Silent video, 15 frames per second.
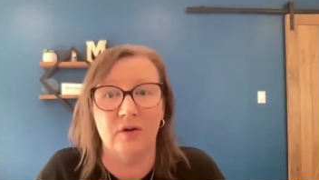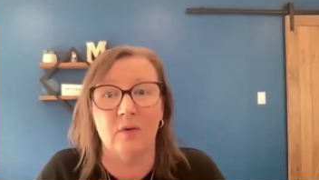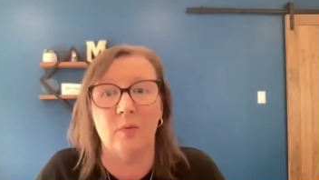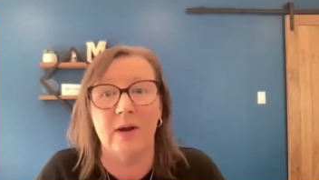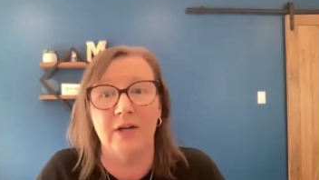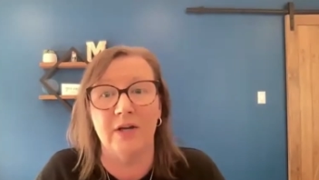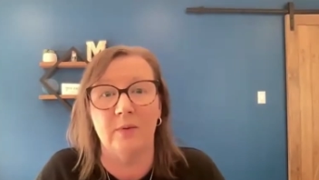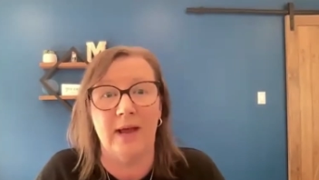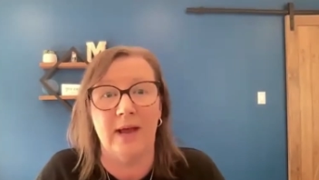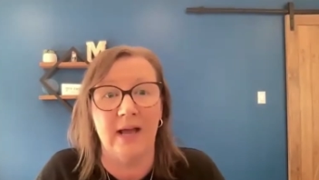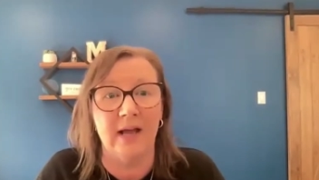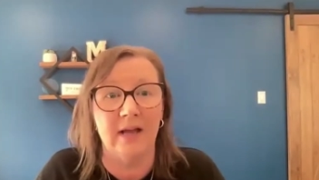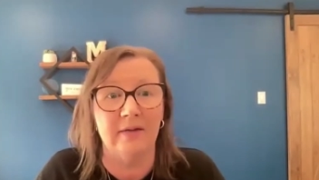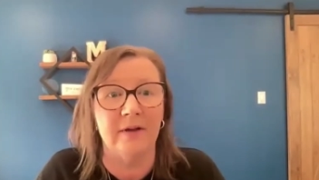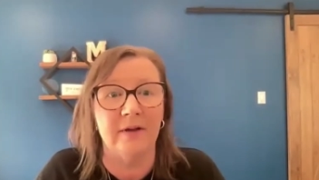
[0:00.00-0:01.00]
So when you
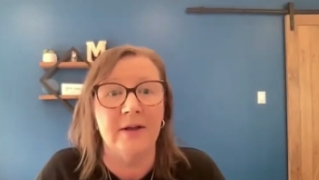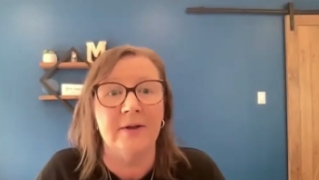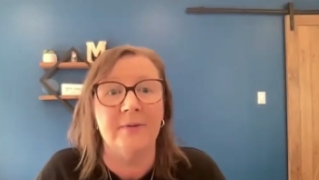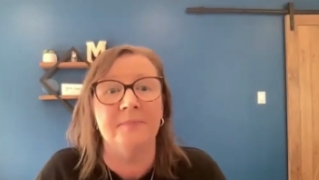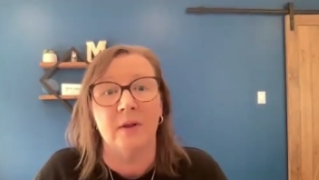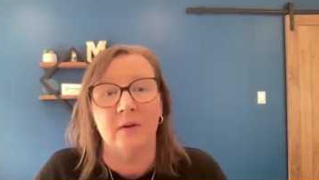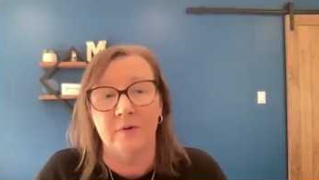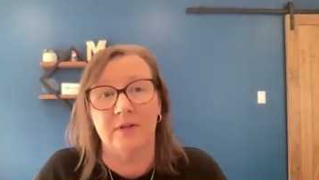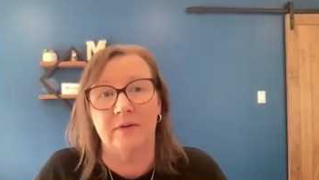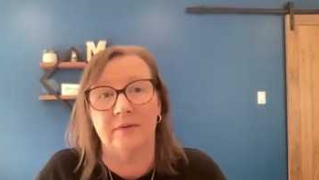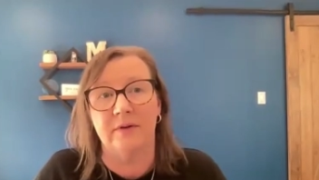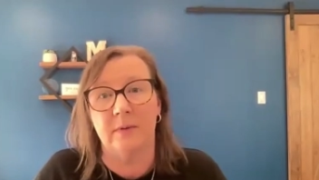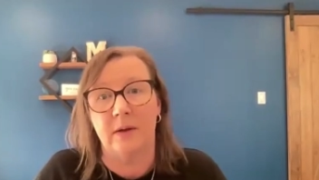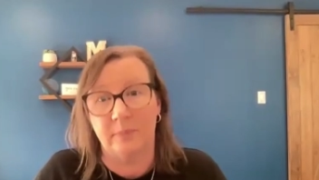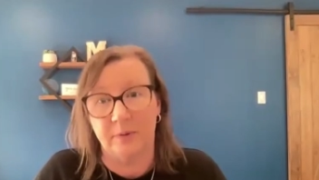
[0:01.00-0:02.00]
have folks of
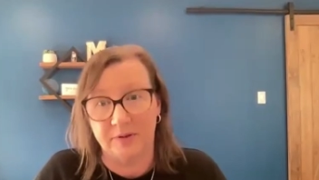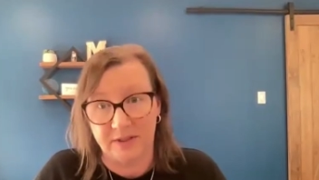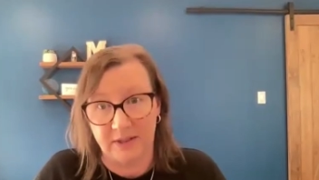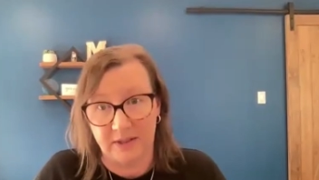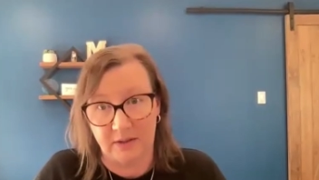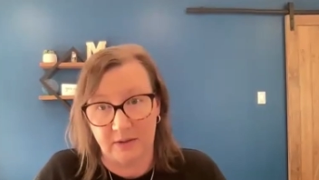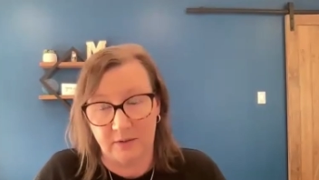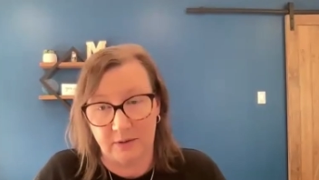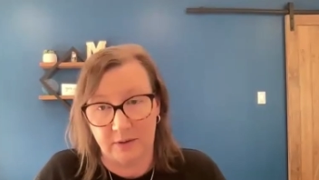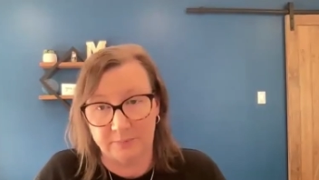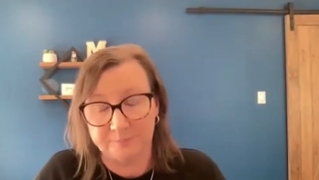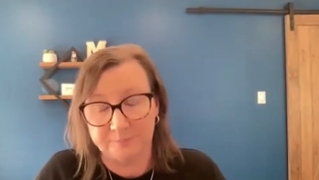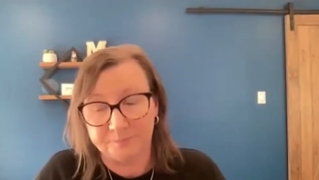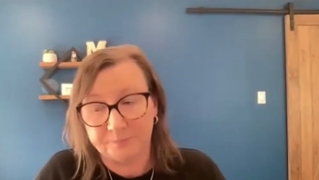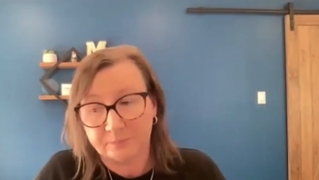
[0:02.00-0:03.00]
a
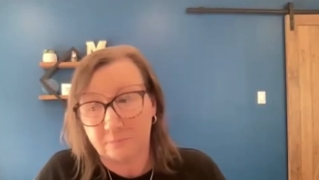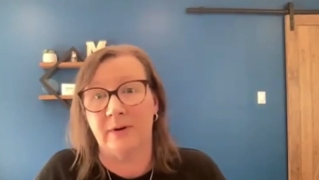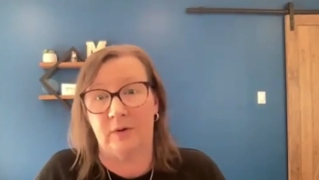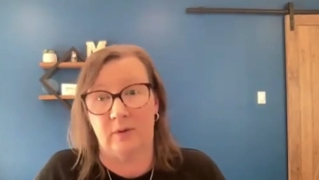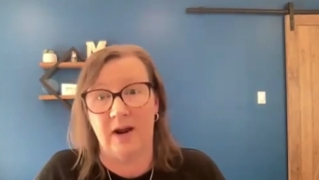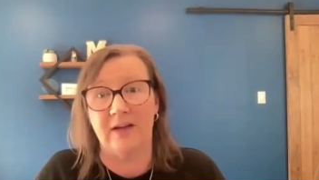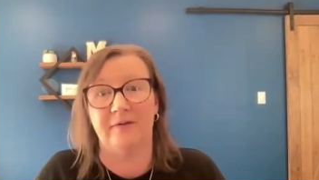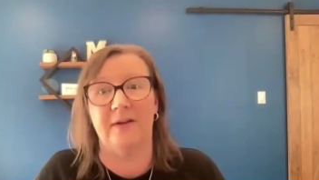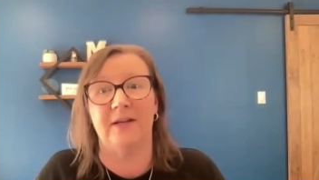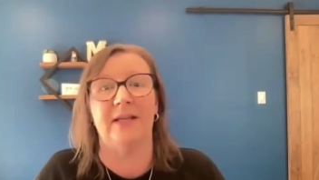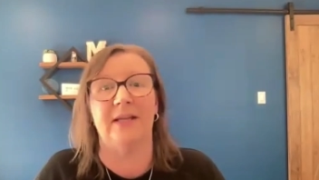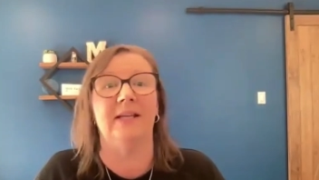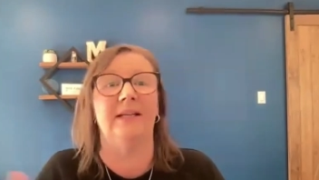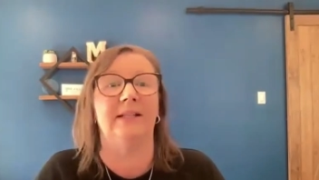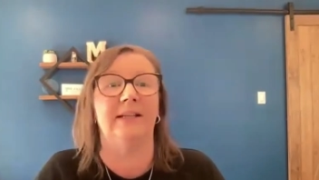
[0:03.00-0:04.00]
particular
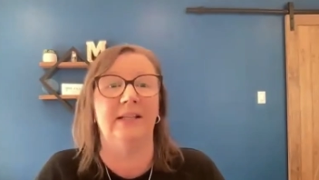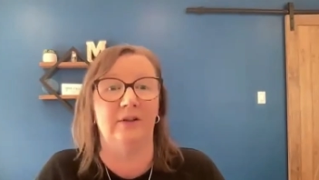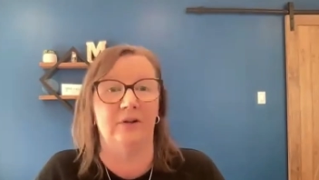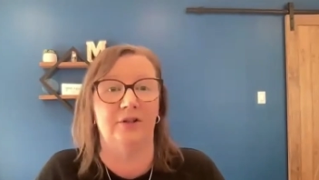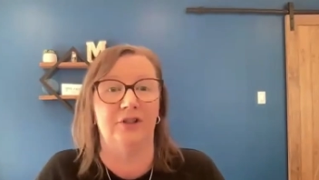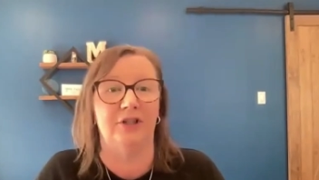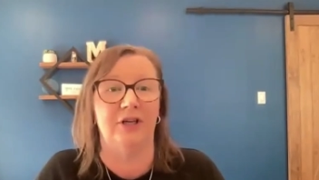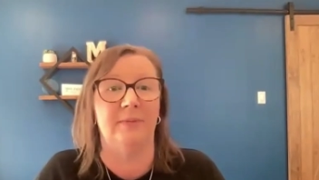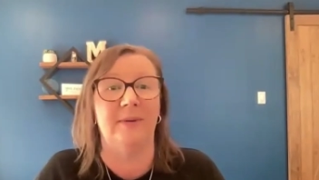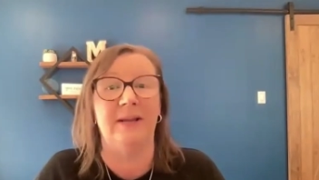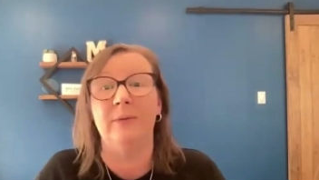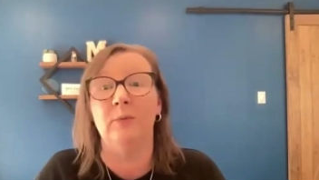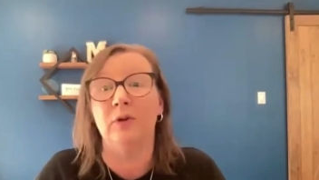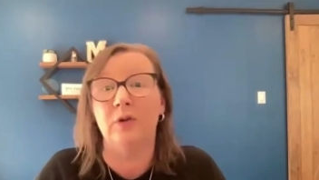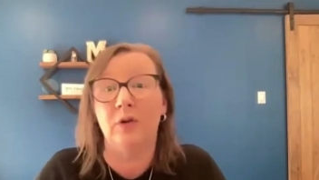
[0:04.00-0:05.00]
demographic in leadership,
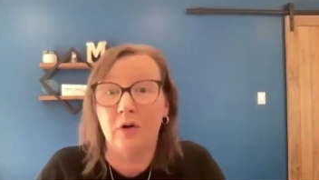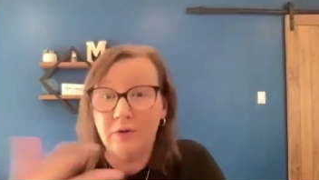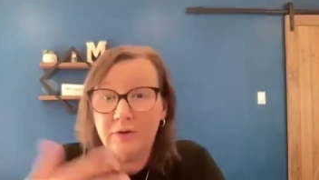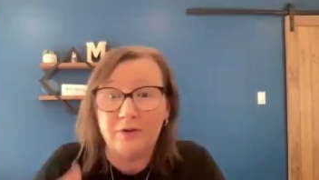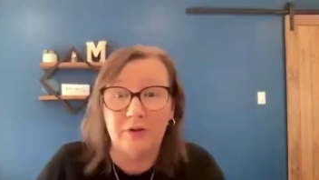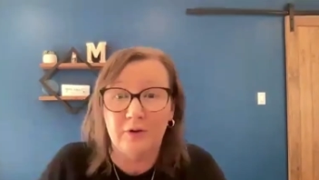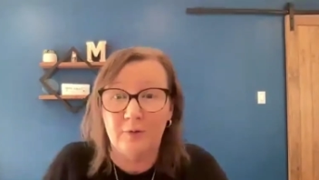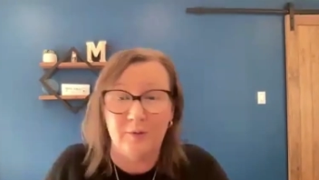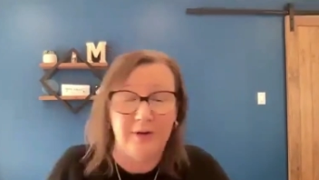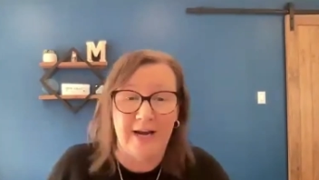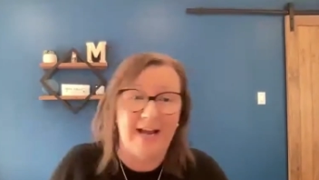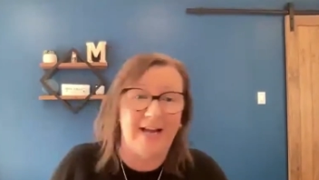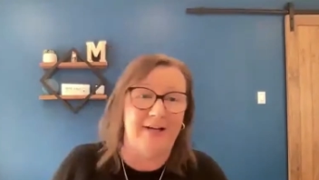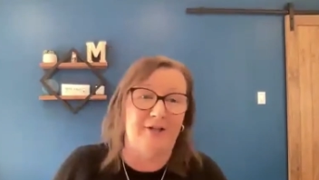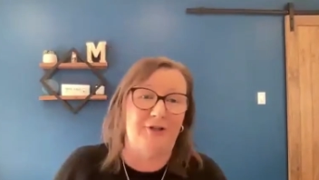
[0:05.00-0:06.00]
it will also
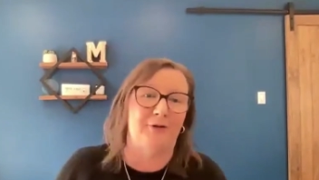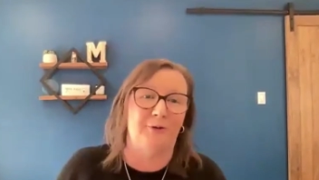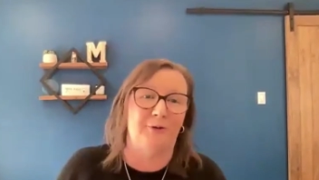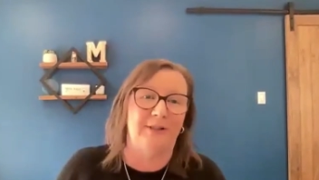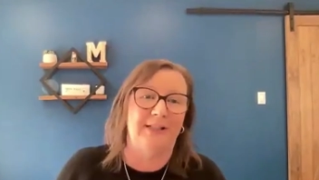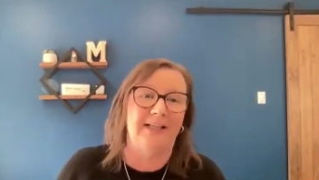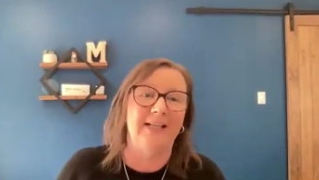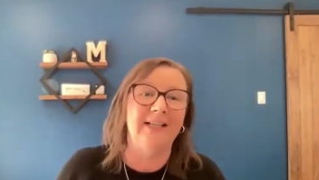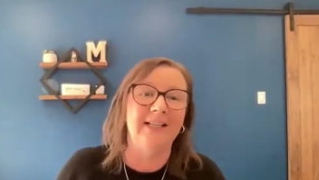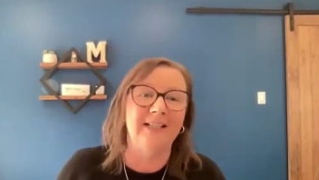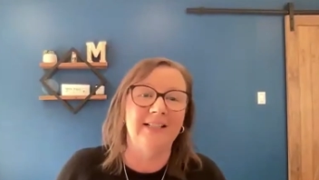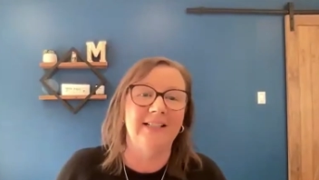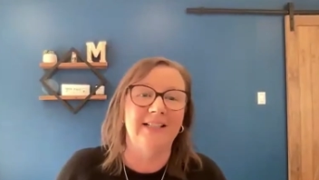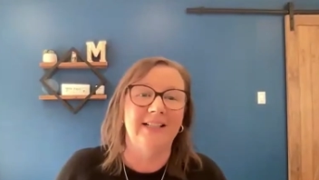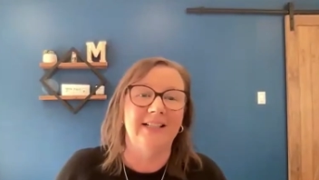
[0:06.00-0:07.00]

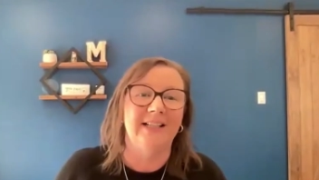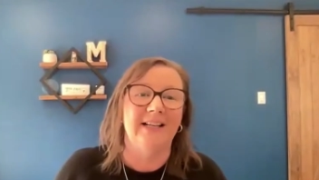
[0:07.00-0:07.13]
naturally